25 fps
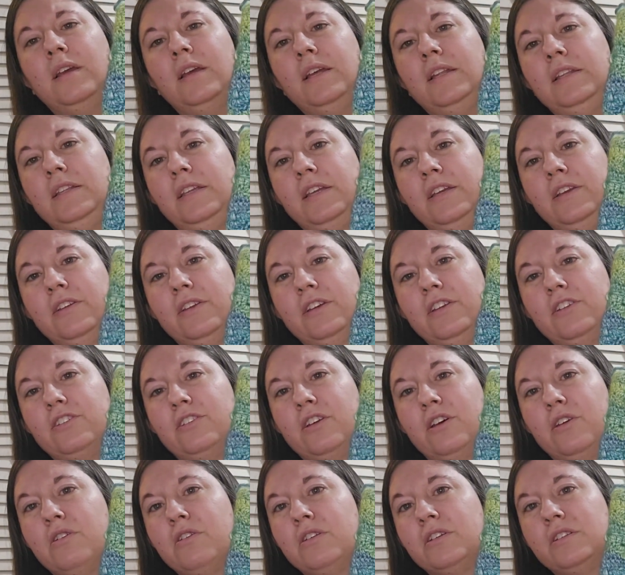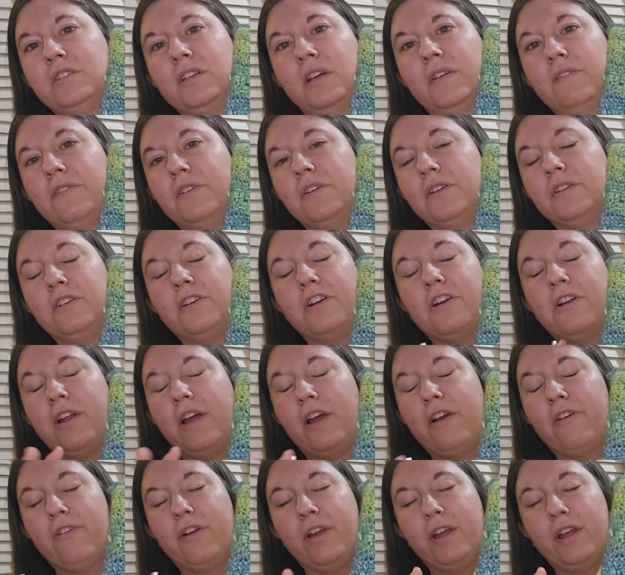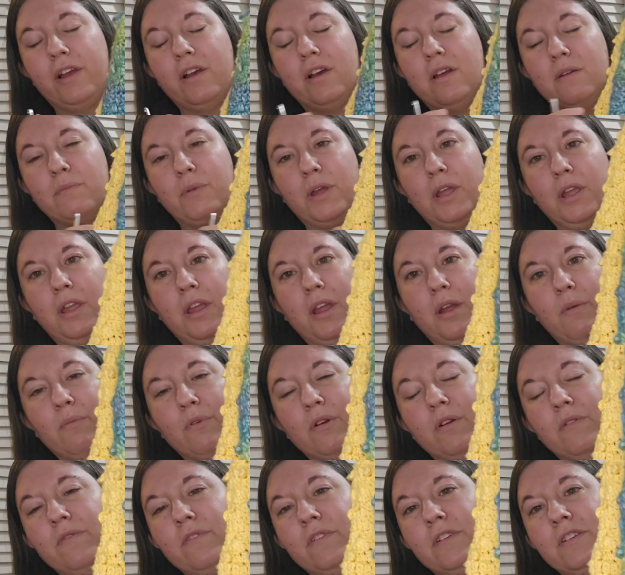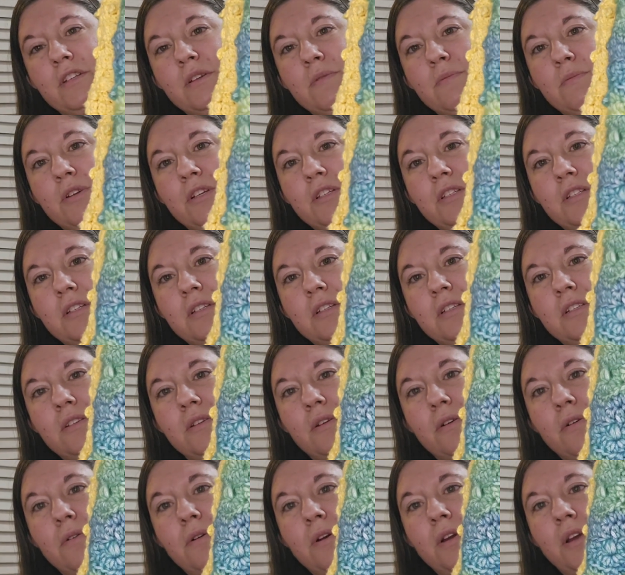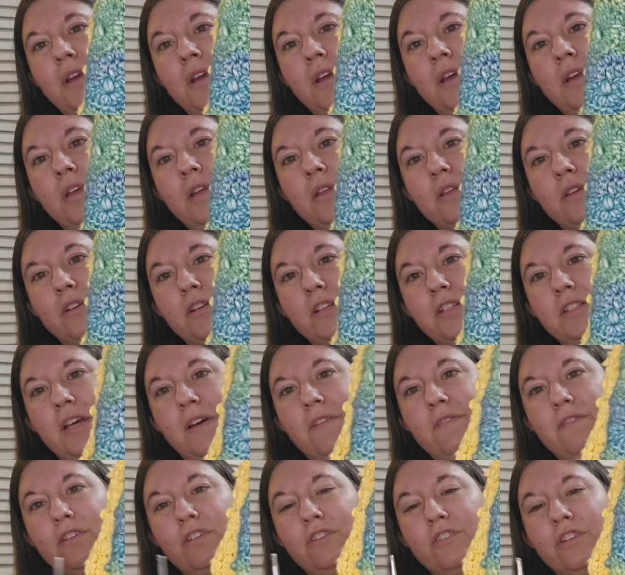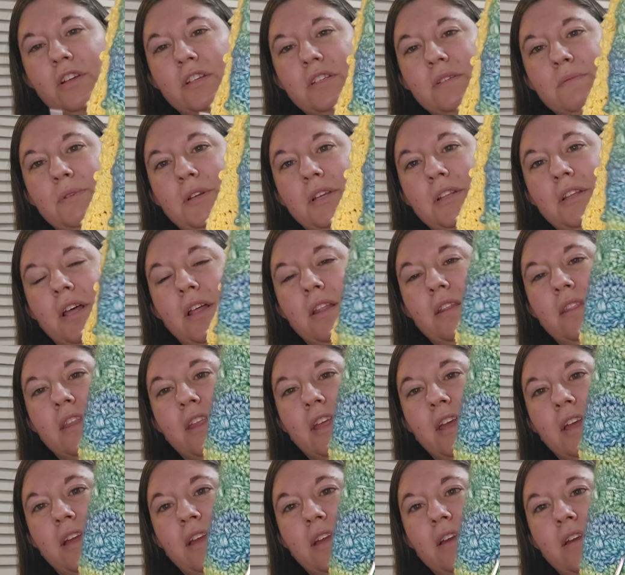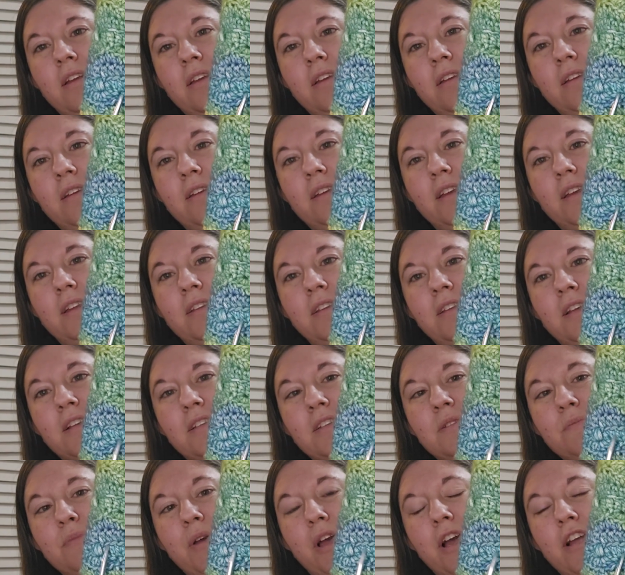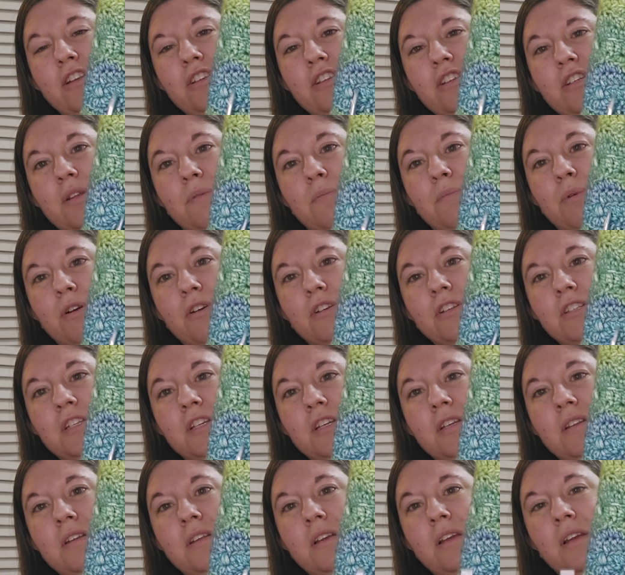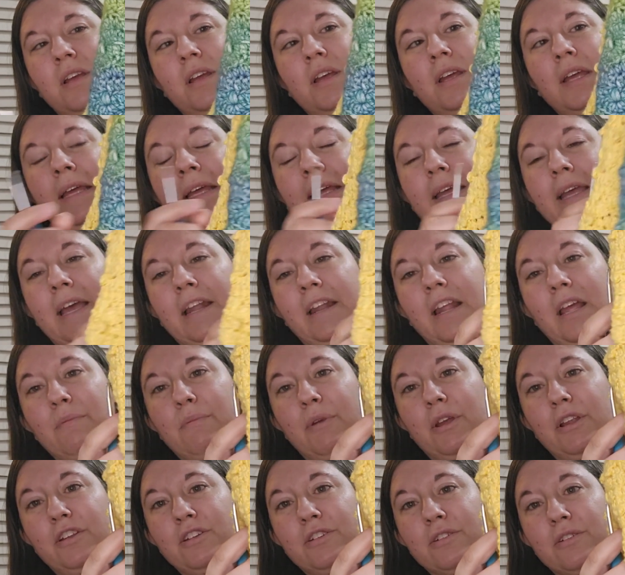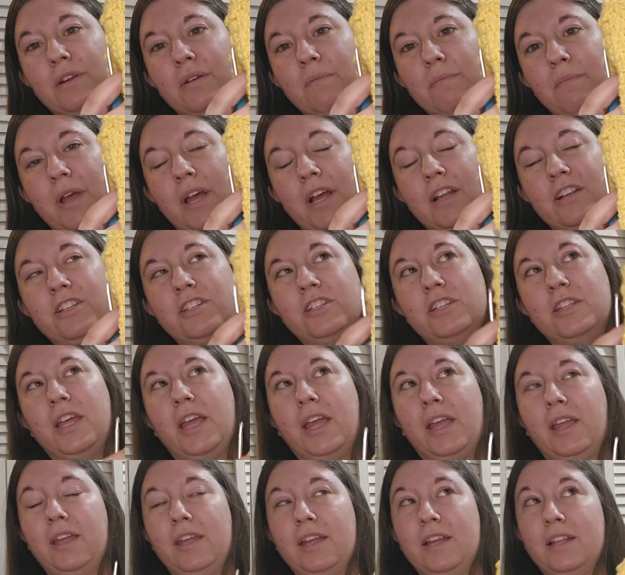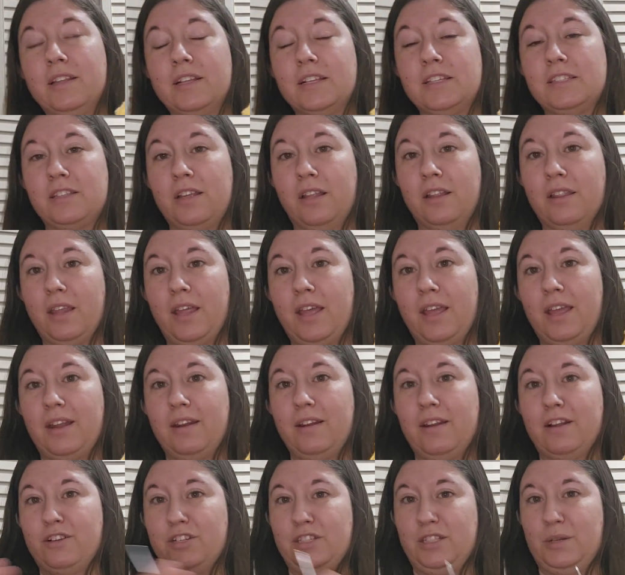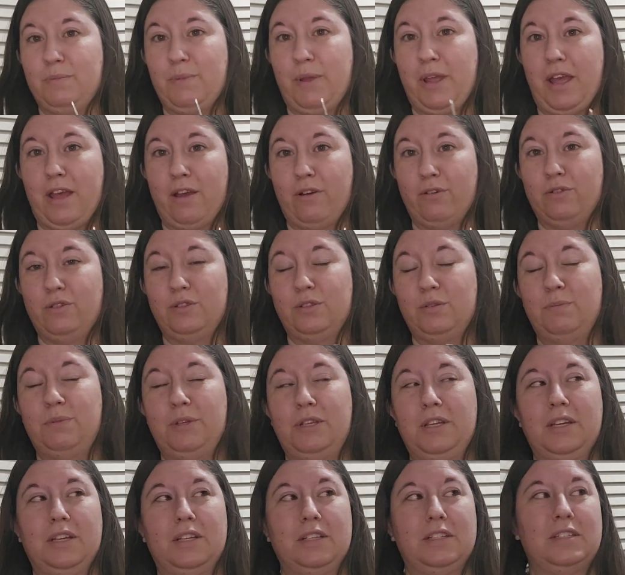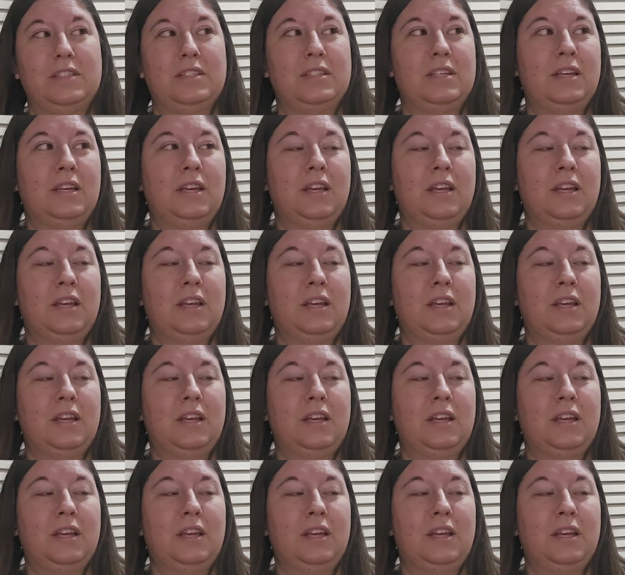tealish colors never turn out right on my camera for some reason, so you'll just have to trust me that like it does match in person. And I made sure it matched like in the sunlight, not just in my house, because